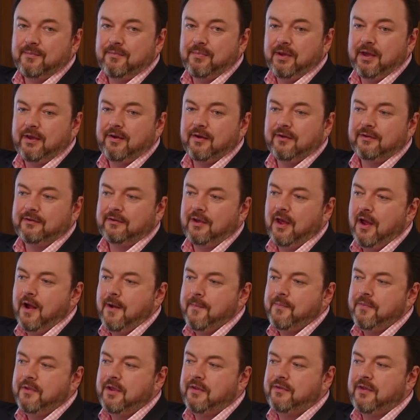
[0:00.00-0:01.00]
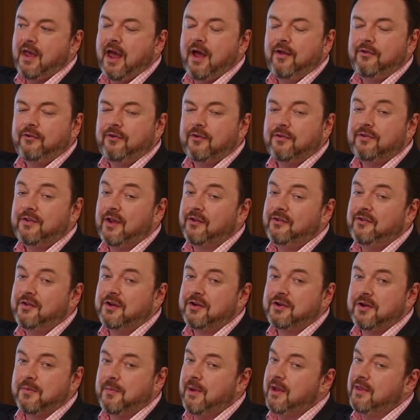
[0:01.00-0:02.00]
because the downturn doesn't
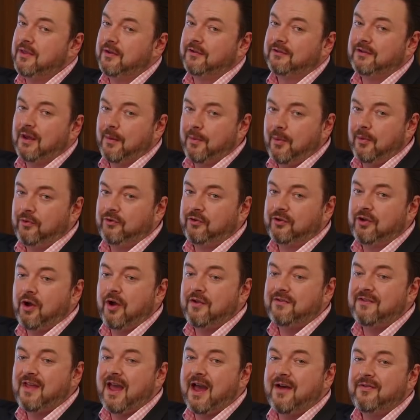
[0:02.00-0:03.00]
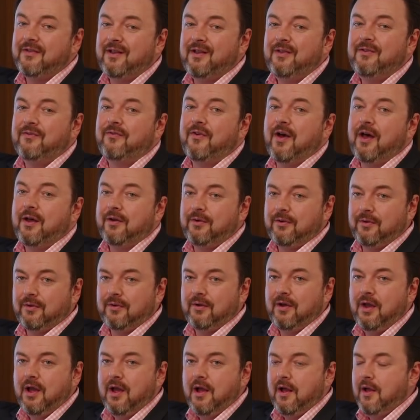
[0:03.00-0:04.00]
actually mean that suburbs go down in value.